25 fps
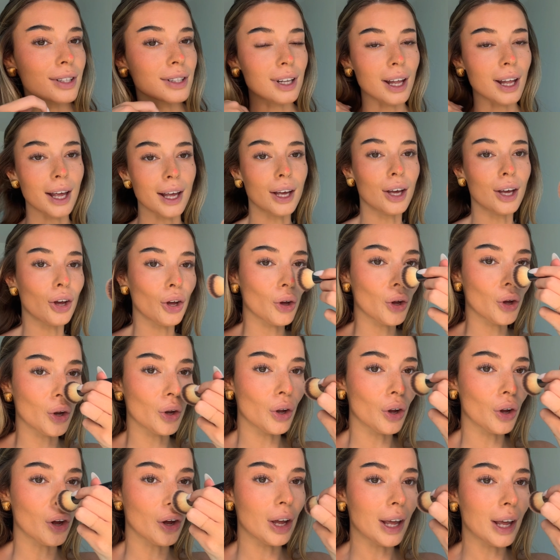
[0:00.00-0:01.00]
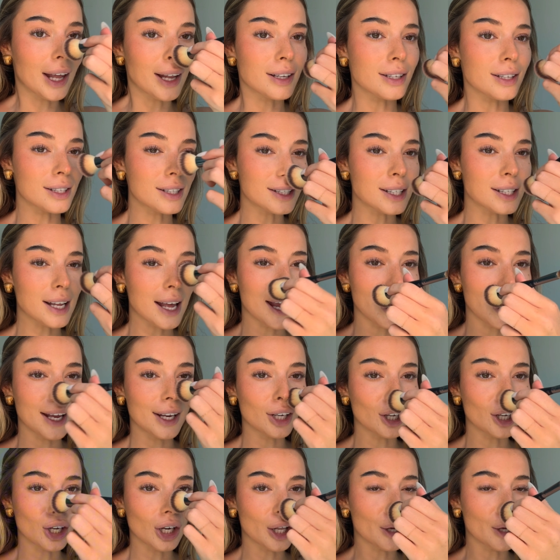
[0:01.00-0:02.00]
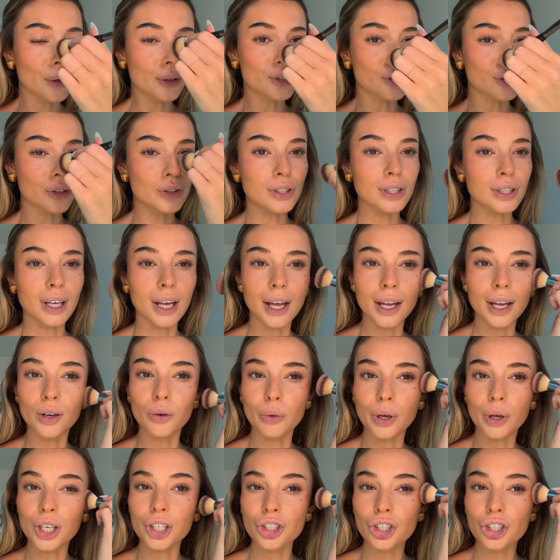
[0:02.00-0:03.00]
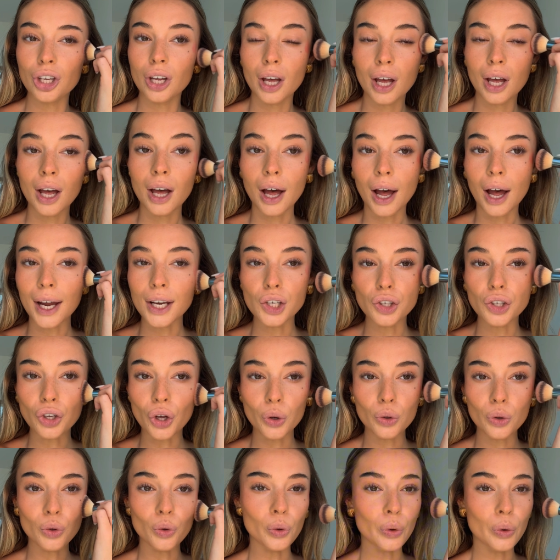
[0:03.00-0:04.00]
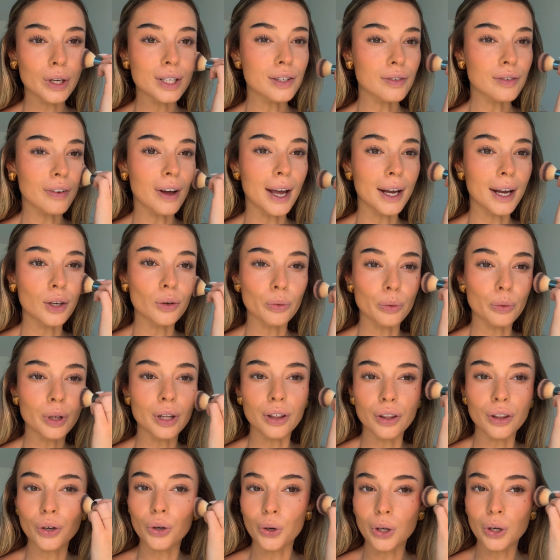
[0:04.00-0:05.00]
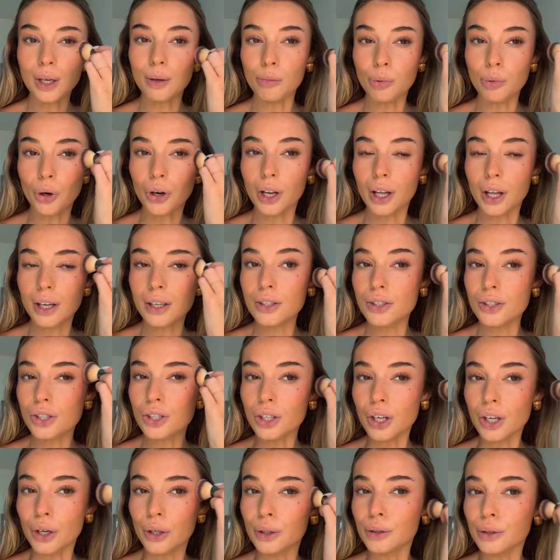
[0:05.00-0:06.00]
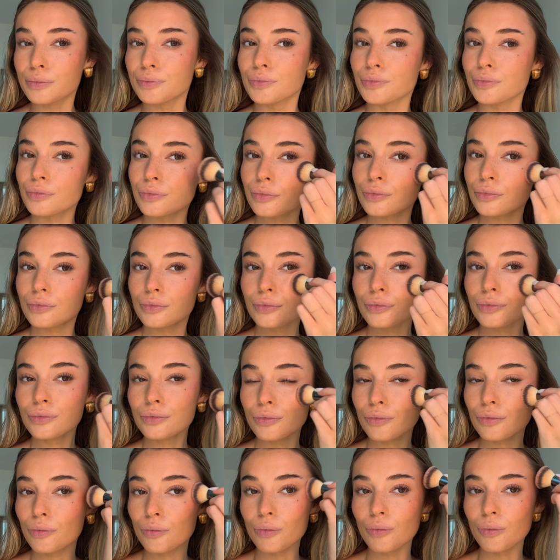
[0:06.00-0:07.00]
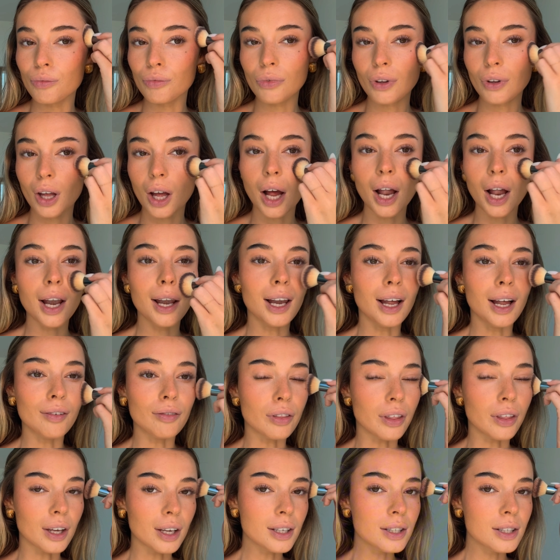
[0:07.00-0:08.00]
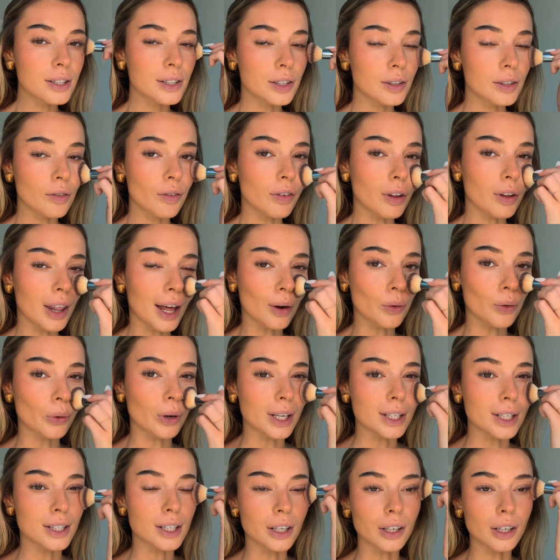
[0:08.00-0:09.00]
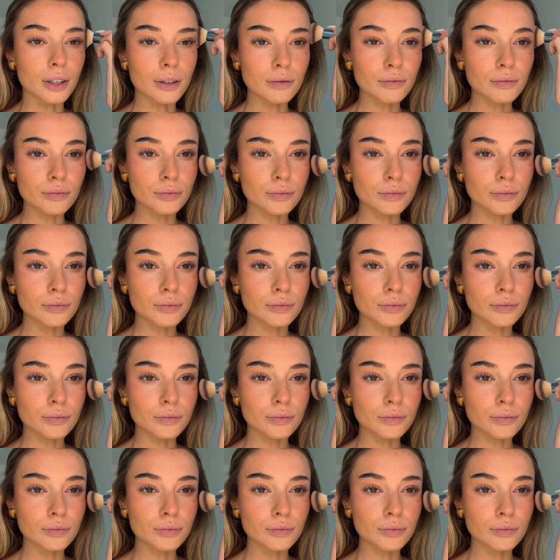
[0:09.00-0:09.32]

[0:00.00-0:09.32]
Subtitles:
like insane glow to your skin, which I don't always find with cream products. So I love this for that reason.